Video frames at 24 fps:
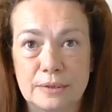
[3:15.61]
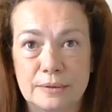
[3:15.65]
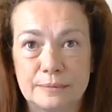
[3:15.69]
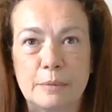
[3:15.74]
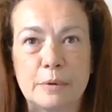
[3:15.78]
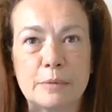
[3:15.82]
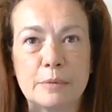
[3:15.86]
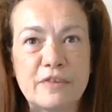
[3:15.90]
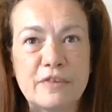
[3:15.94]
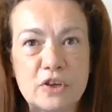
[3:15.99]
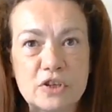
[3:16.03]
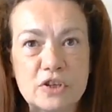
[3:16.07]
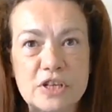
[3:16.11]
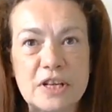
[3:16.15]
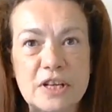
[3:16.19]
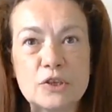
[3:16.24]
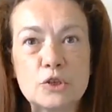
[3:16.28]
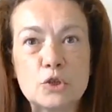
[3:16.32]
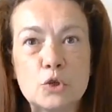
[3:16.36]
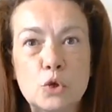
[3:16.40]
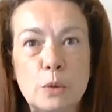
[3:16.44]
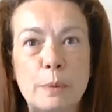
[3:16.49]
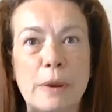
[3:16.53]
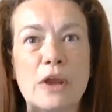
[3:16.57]
But firstly, let's
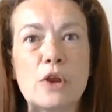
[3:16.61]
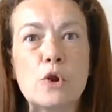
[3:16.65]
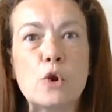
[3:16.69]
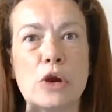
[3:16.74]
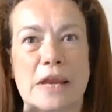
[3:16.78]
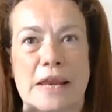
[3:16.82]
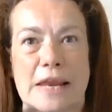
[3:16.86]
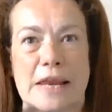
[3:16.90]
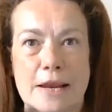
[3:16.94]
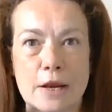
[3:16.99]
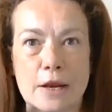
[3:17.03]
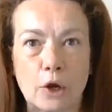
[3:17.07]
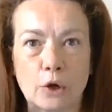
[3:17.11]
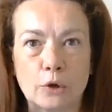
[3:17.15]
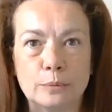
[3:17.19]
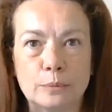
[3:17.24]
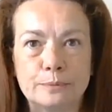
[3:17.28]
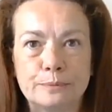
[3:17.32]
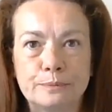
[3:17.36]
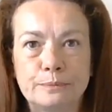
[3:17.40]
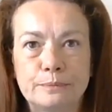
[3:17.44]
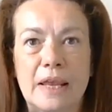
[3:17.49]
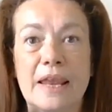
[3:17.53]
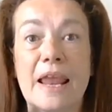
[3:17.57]
talk about your ego.
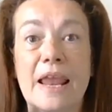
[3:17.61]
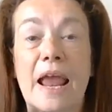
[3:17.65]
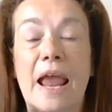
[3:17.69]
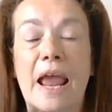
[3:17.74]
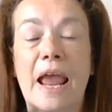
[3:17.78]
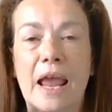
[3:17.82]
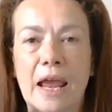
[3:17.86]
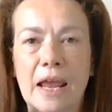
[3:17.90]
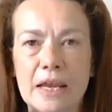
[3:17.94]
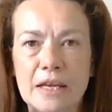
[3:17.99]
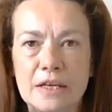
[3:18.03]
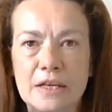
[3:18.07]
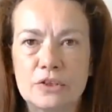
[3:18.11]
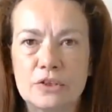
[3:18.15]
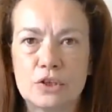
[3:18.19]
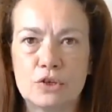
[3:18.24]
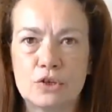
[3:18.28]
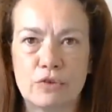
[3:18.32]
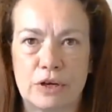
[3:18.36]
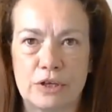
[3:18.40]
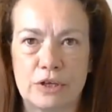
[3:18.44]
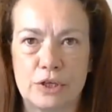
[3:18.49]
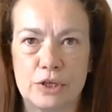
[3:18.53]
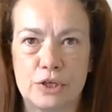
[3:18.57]
It hates
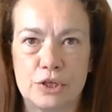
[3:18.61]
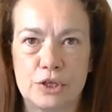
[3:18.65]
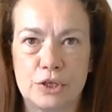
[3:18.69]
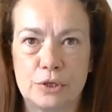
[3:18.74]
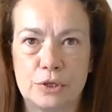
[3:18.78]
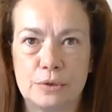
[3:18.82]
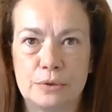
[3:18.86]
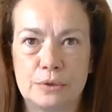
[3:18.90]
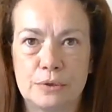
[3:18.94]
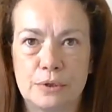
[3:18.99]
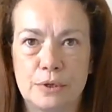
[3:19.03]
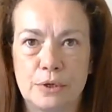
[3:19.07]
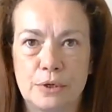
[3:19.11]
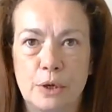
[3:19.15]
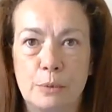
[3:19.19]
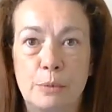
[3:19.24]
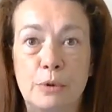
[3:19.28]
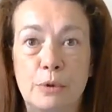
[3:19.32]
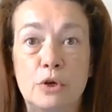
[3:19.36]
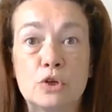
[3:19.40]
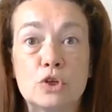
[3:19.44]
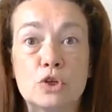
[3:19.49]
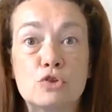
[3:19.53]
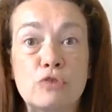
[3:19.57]
gratitude
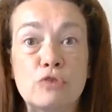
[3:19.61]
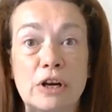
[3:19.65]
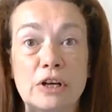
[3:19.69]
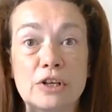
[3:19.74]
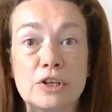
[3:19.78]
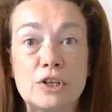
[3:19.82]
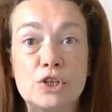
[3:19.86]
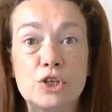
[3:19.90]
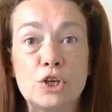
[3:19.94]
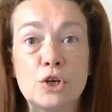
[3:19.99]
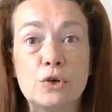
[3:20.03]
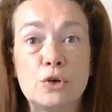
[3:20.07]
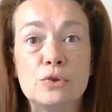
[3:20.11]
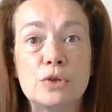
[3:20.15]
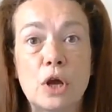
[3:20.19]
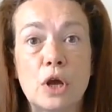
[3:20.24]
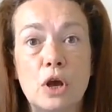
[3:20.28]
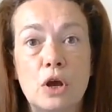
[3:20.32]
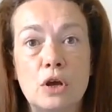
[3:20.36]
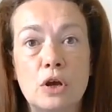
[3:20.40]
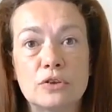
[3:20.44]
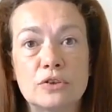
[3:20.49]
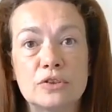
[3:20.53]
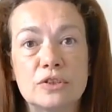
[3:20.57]
because gratitude
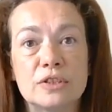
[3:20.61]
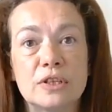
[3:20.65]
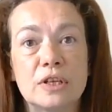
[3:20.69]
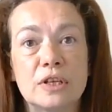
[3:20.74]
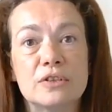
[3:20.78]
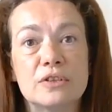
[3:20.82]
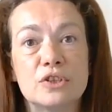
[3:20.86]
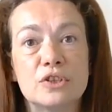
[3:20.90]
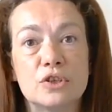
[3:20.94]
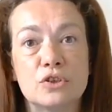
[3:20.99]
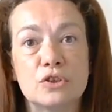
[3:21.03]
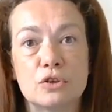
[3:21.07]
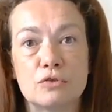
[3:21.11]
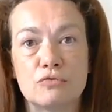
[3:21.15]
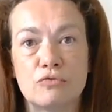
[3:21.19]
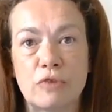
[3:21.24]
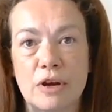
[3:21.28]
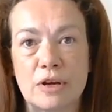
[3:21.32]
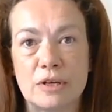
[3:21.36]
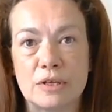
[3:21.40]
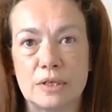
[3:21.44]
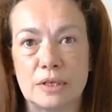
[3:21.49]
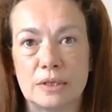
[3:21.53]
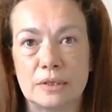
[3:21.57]
asks us to
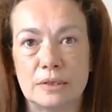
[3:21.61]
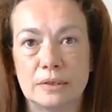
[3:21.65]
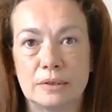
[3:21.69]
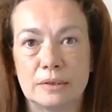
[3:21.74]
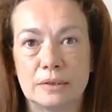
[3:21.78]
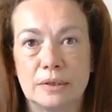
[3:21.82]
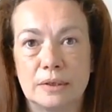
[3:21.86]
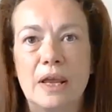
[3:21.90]
surrender.